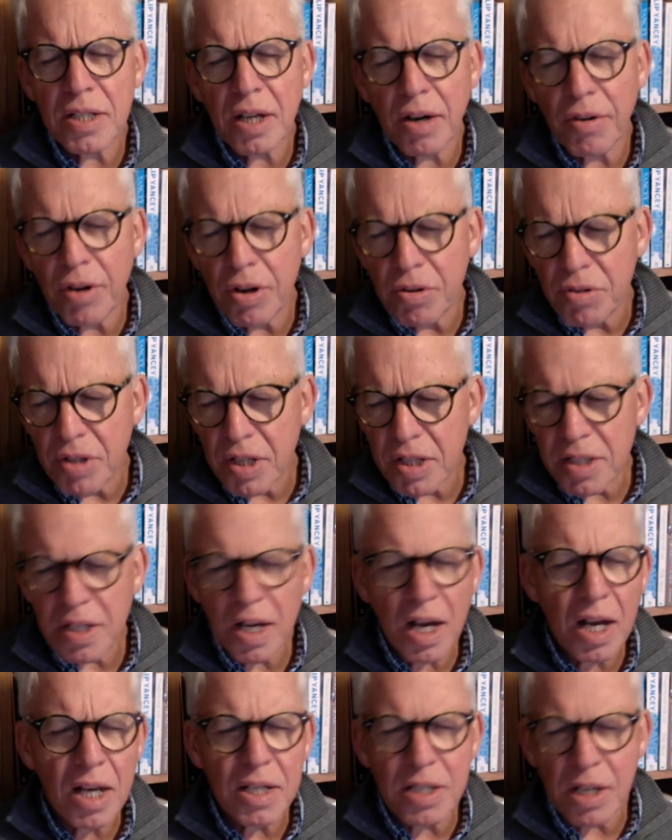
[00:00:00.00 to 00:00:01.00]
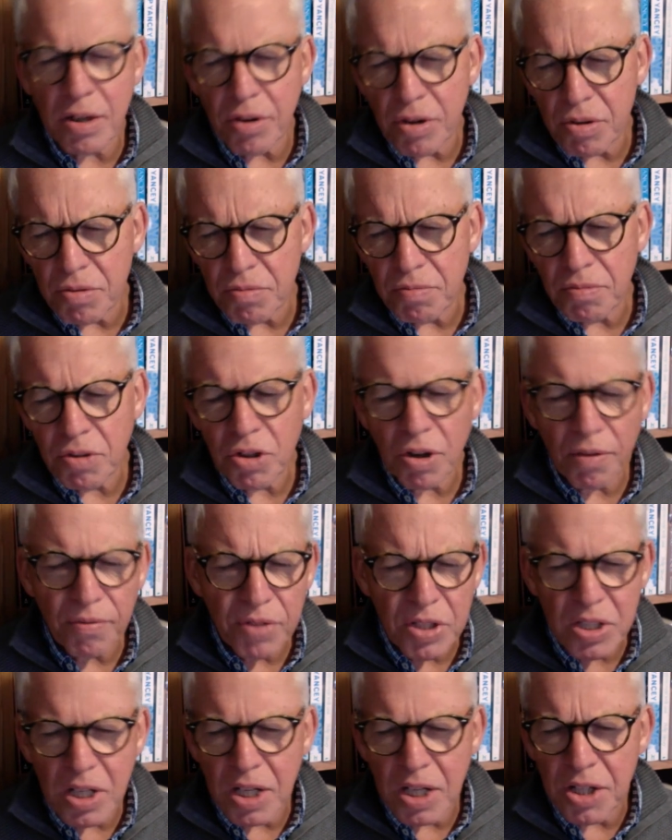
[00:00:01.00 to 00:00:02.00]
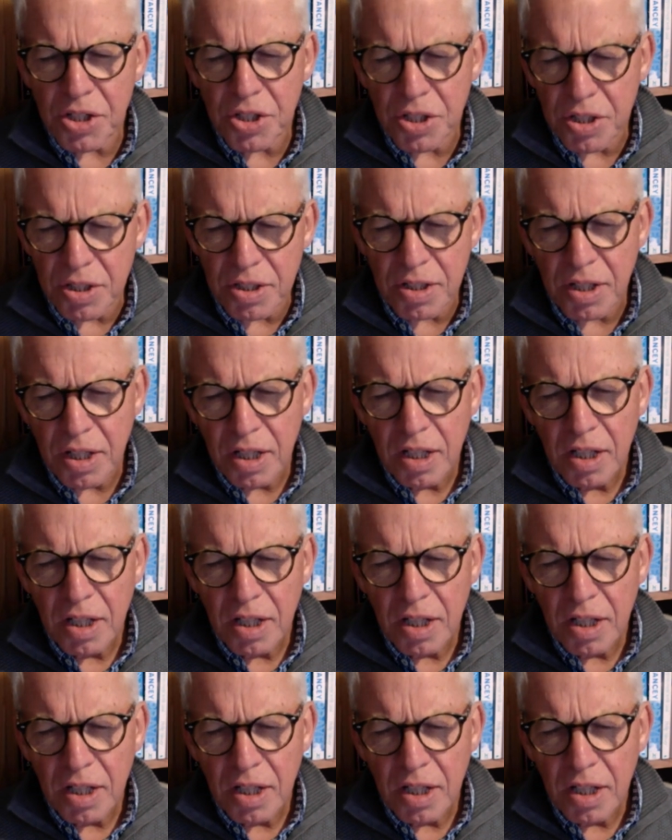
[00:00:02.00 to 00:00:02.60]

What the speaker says: our own desires, our own conversations,